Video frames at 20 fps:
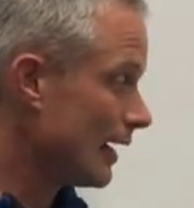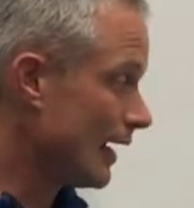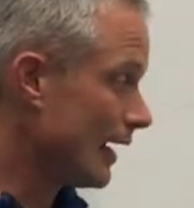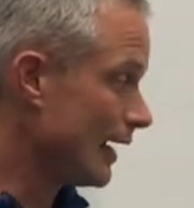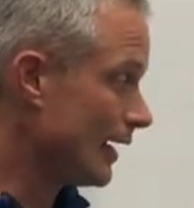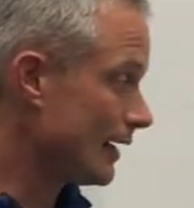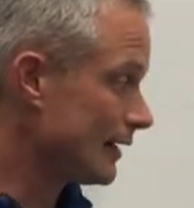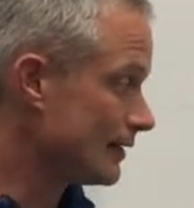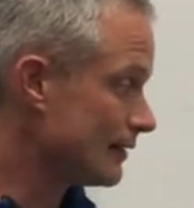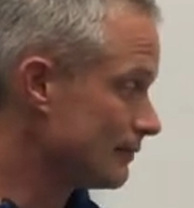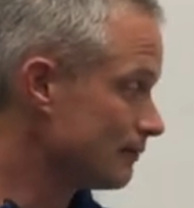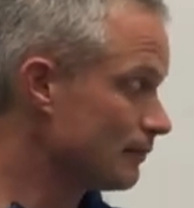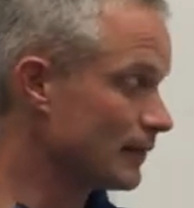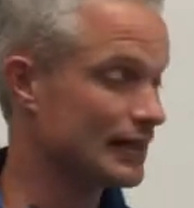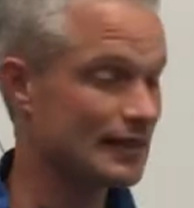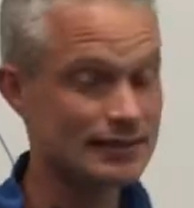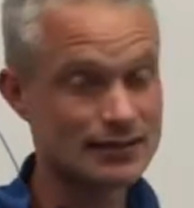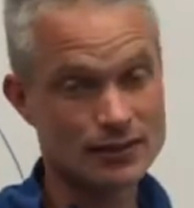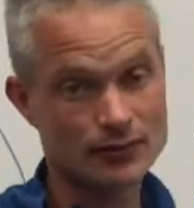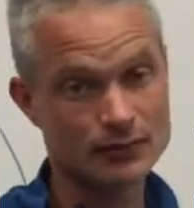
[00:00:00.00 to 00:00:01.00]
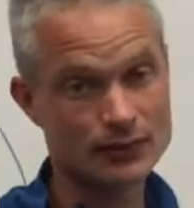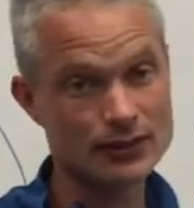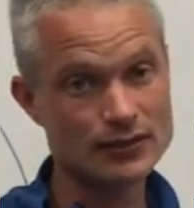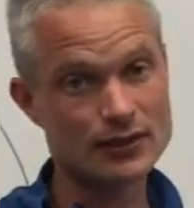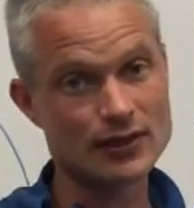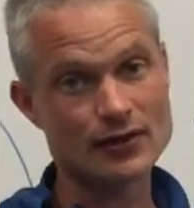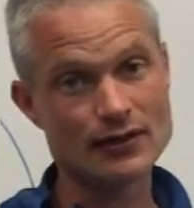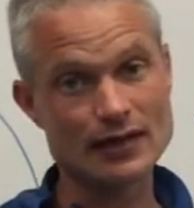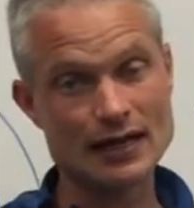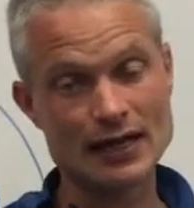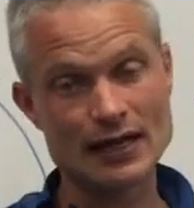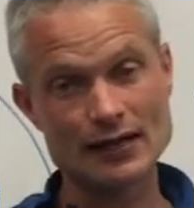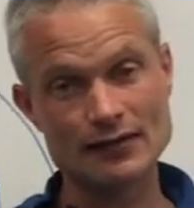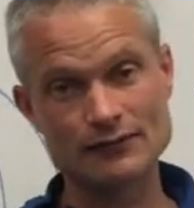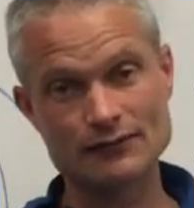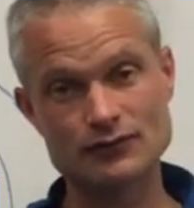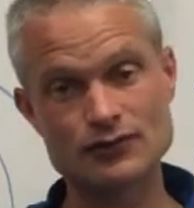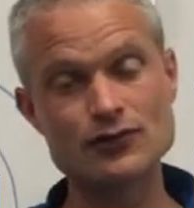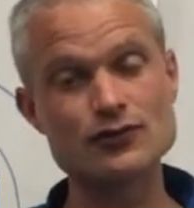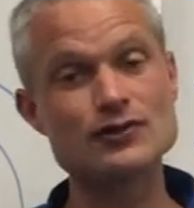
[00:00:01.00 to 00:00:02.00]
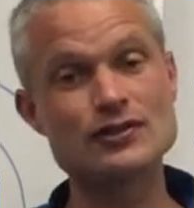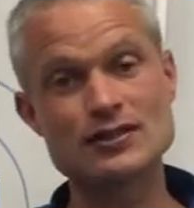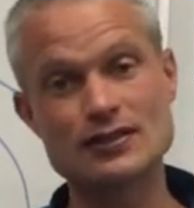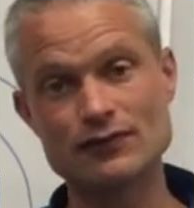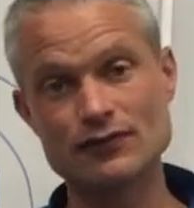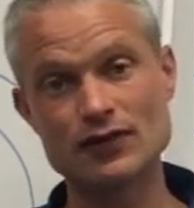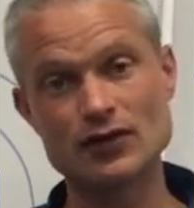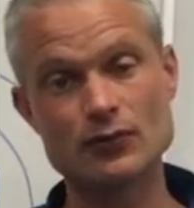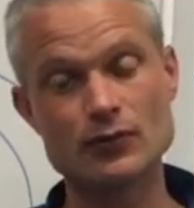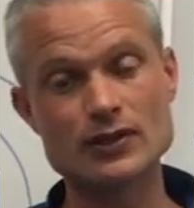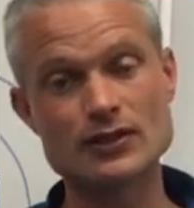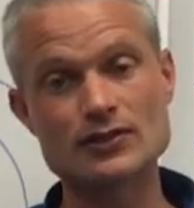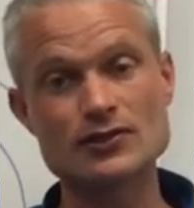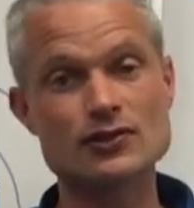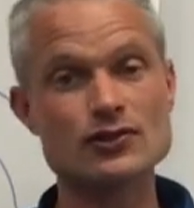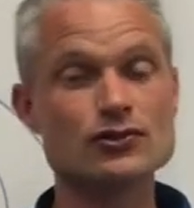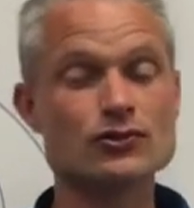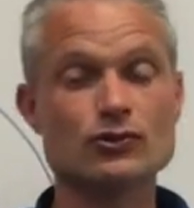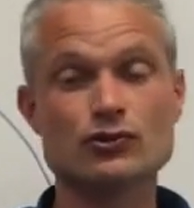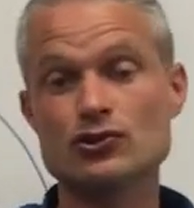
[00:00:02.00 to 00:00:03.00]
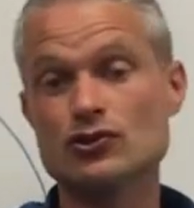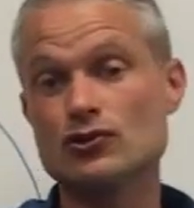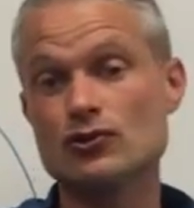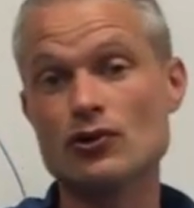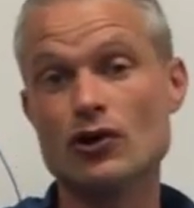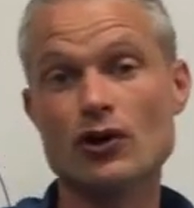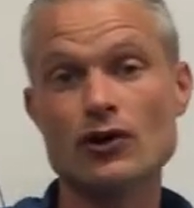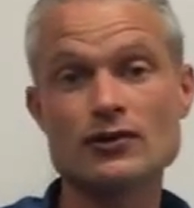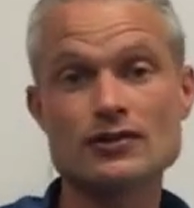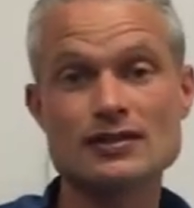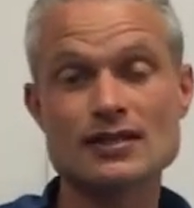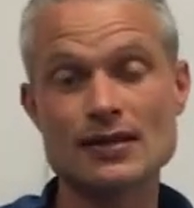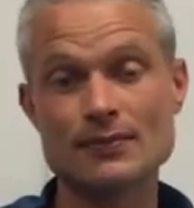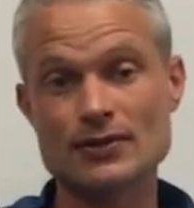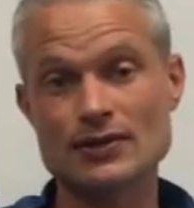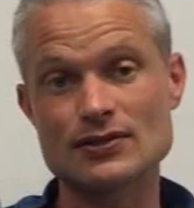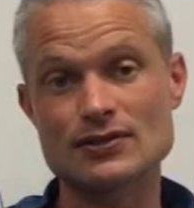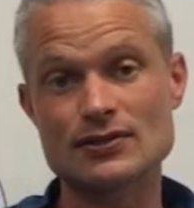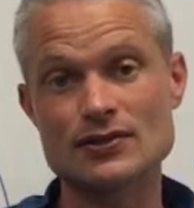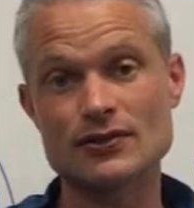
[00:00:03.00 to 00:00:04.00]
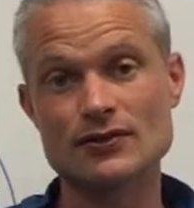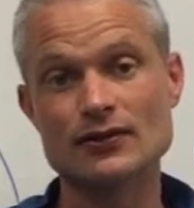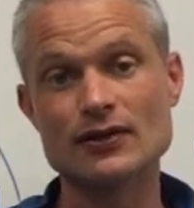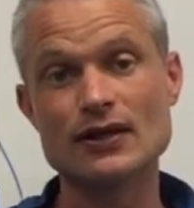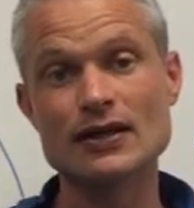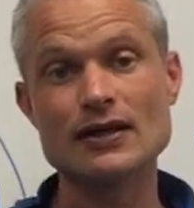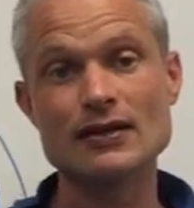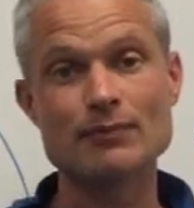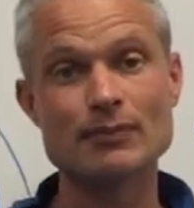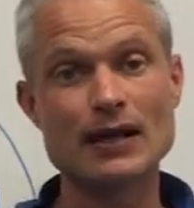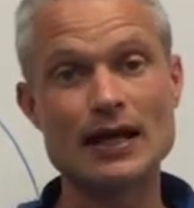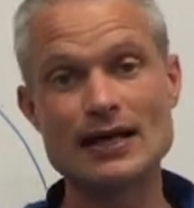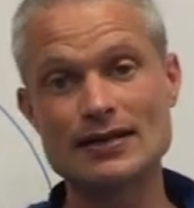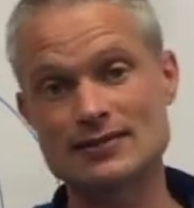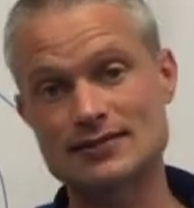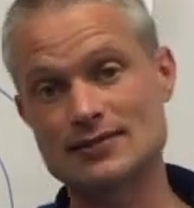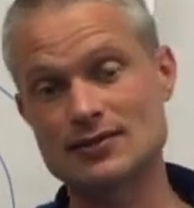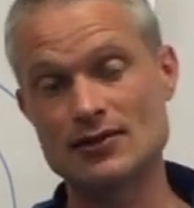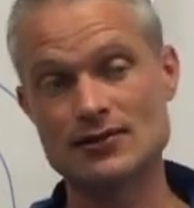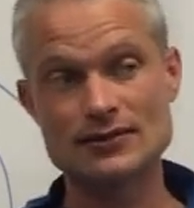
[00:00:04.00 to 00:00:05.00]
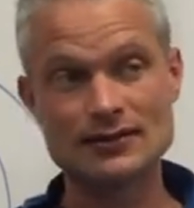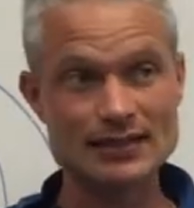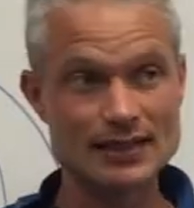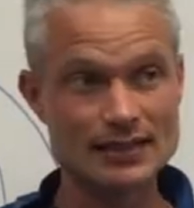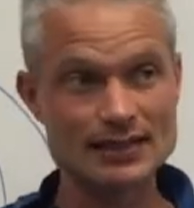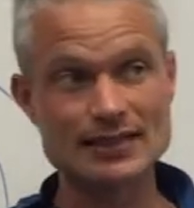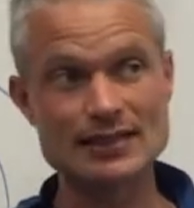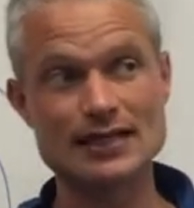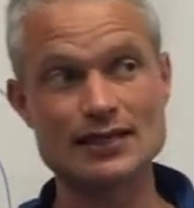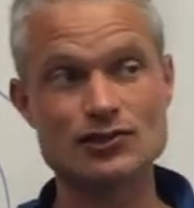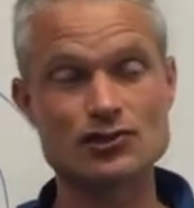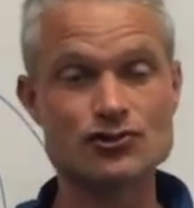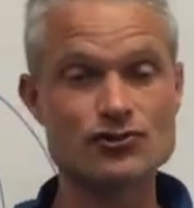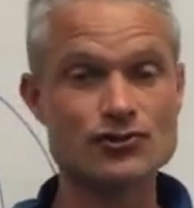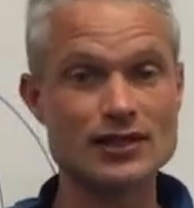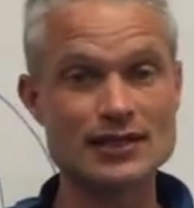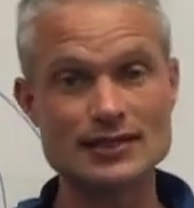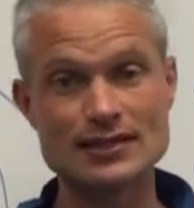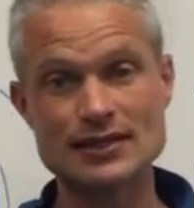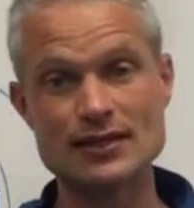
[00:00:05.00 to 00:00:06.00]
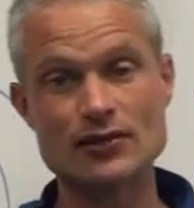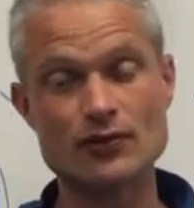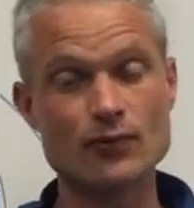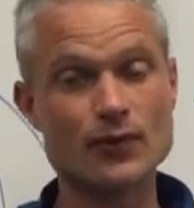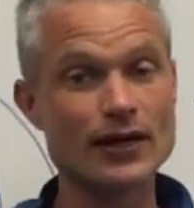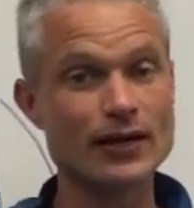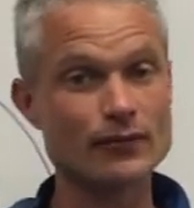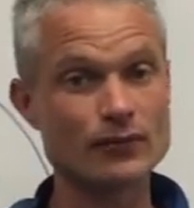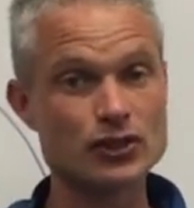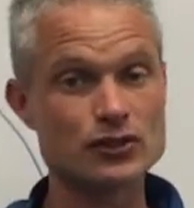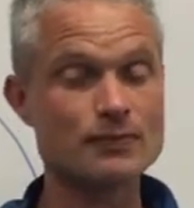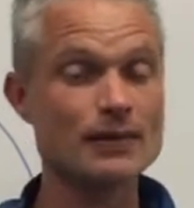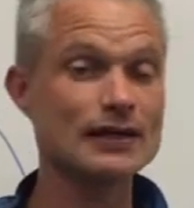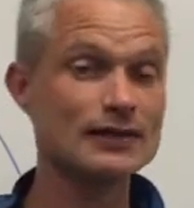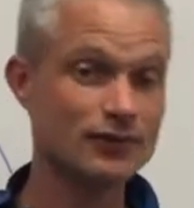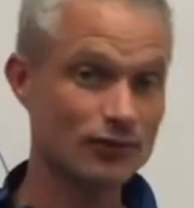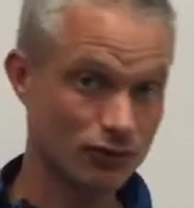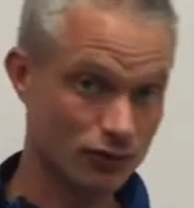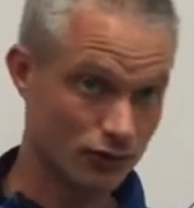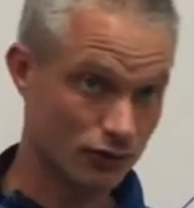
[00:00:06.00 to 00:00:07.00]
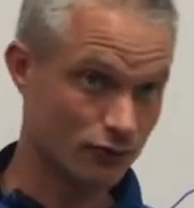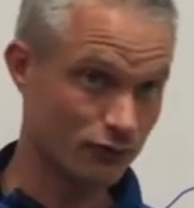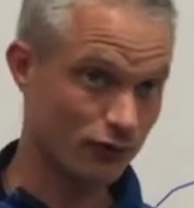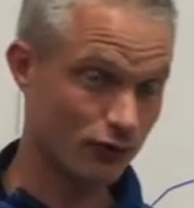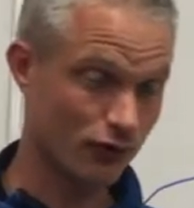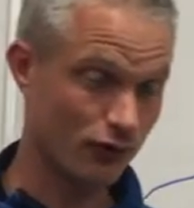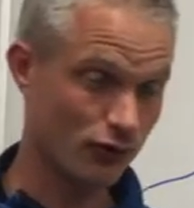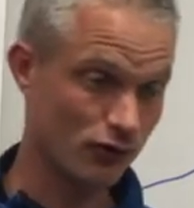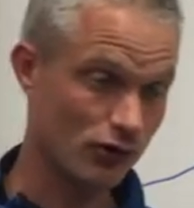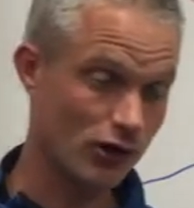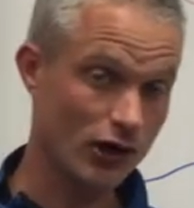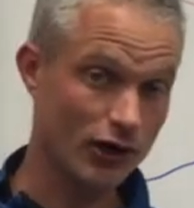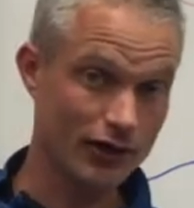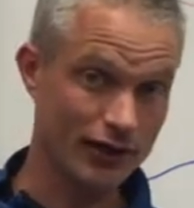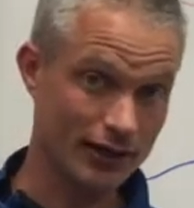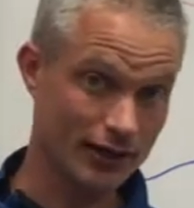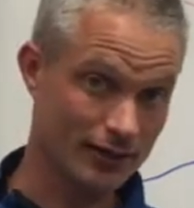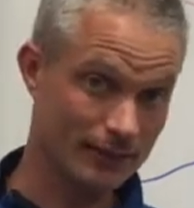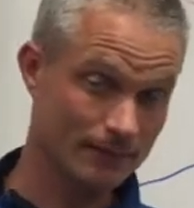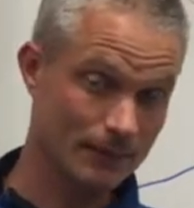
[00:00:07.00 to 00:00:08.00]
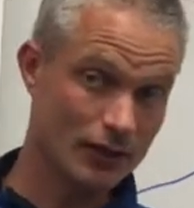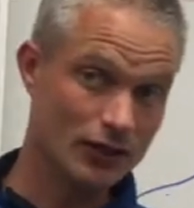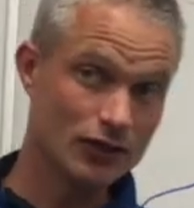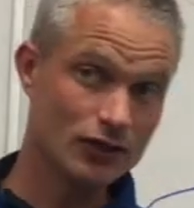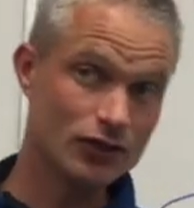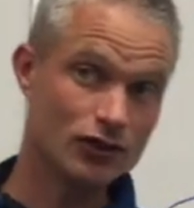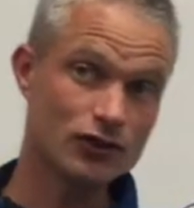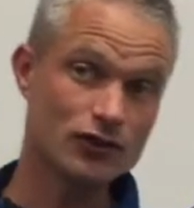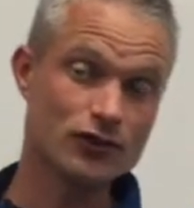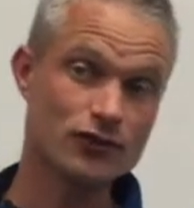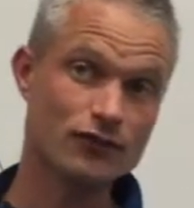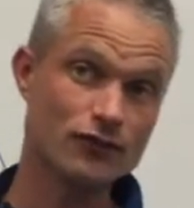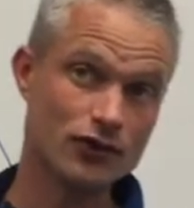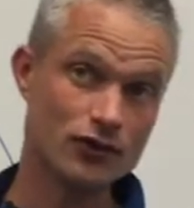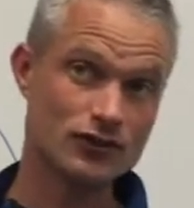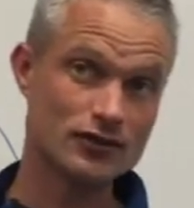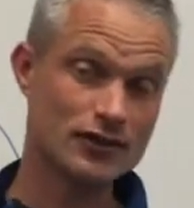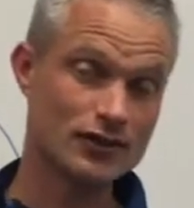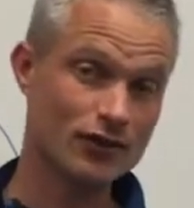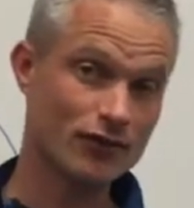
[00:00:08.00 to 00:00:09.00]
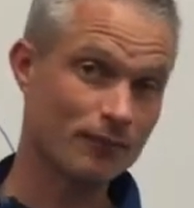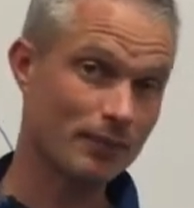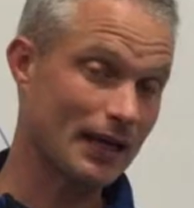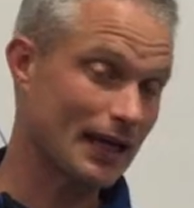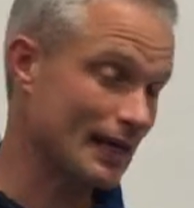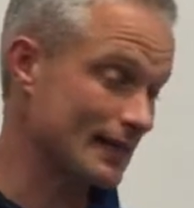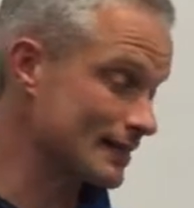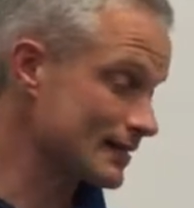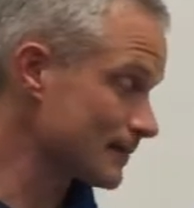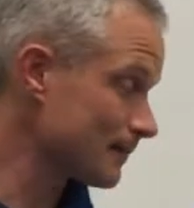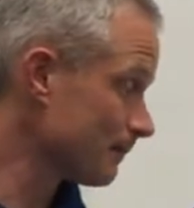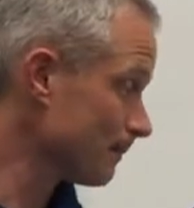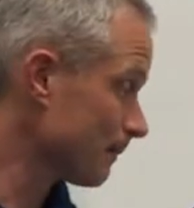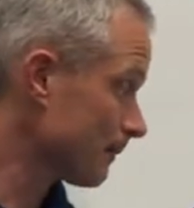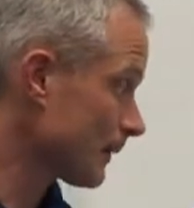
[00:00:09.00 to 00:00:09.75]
and means that we don't have too severe winters or too hot summers. So plants don't tend to get stressed either way, which makes it good for growing a good diversity of plants.